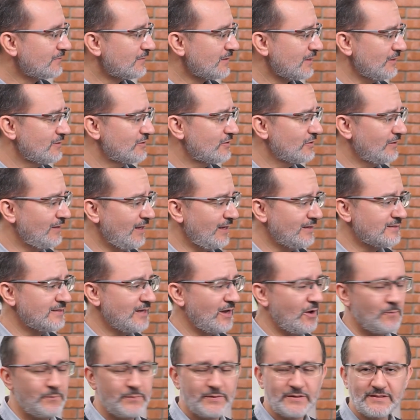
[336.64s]
So that's
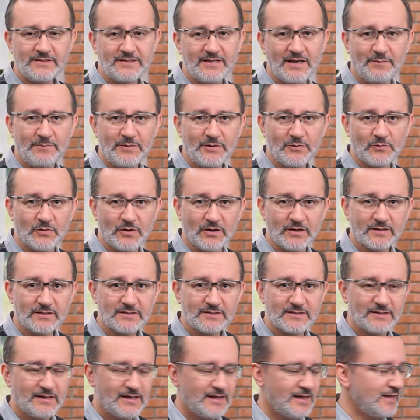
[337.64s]
how Percebe
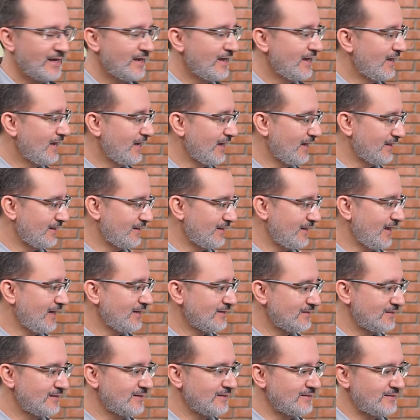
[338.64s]
works, and
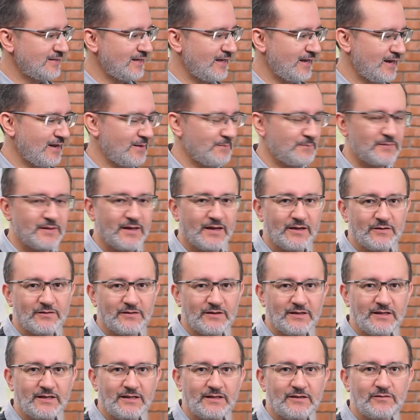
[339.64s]
that's the setup that you
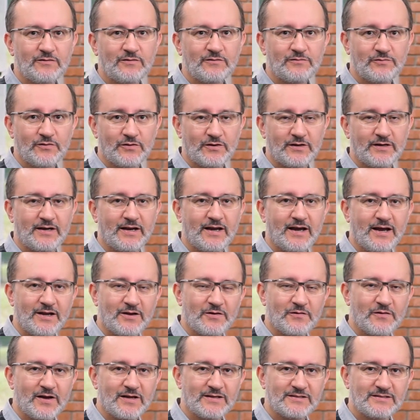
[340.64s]
need for an
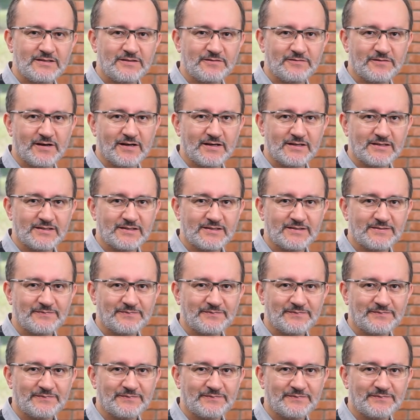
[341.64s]
iOS device.